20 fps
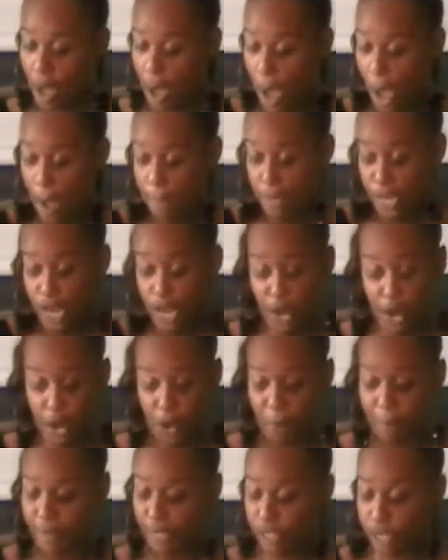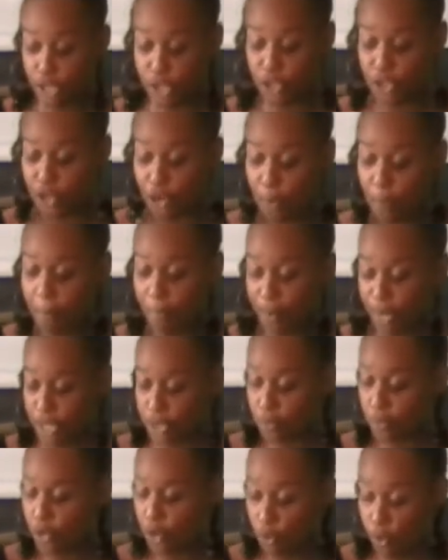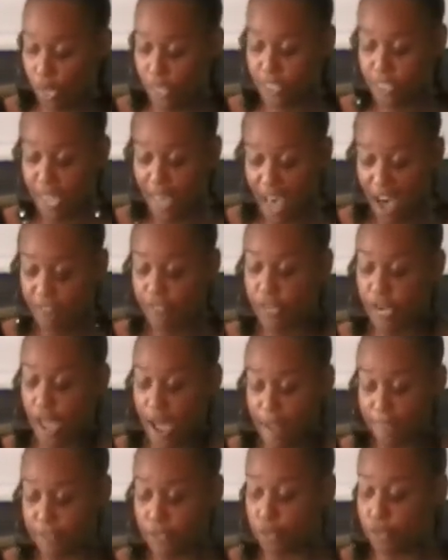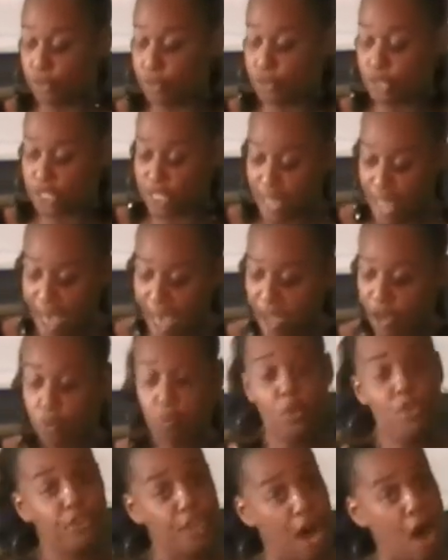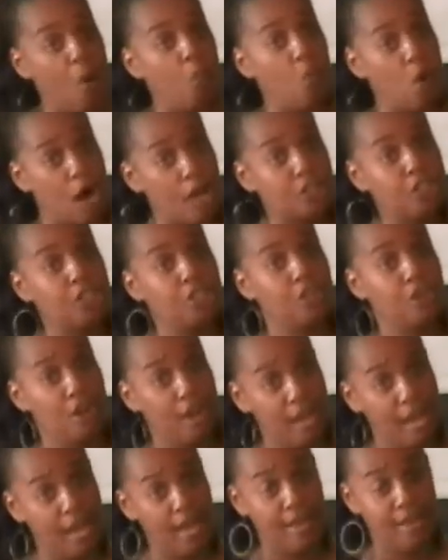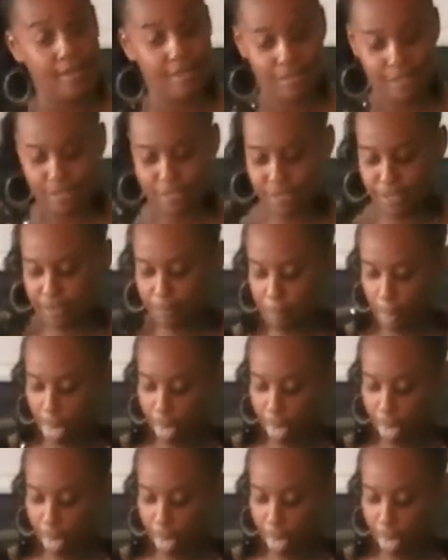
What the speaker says: I'm here because you boys were going to have an afternoon snack without washing your hands.